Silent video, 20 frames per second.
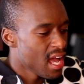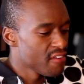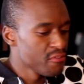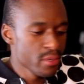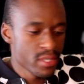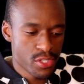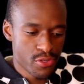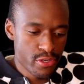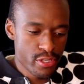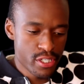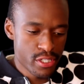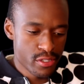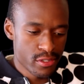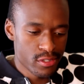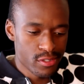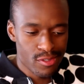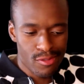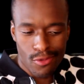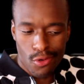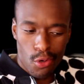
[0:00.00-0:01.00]
Heaven's
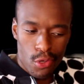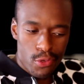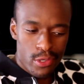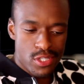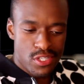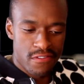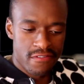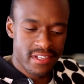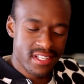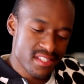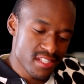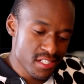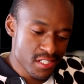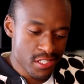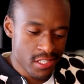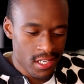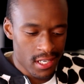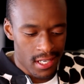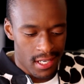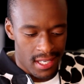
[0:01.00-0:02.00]
Original all the way to
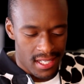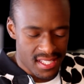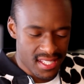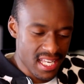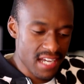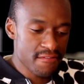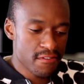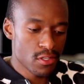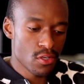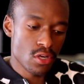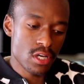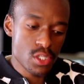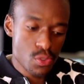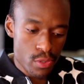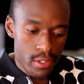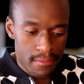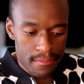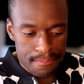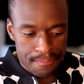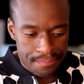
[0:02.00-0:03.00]
Vintage. Mm. It's time for the
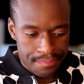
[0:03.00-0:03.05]
last one.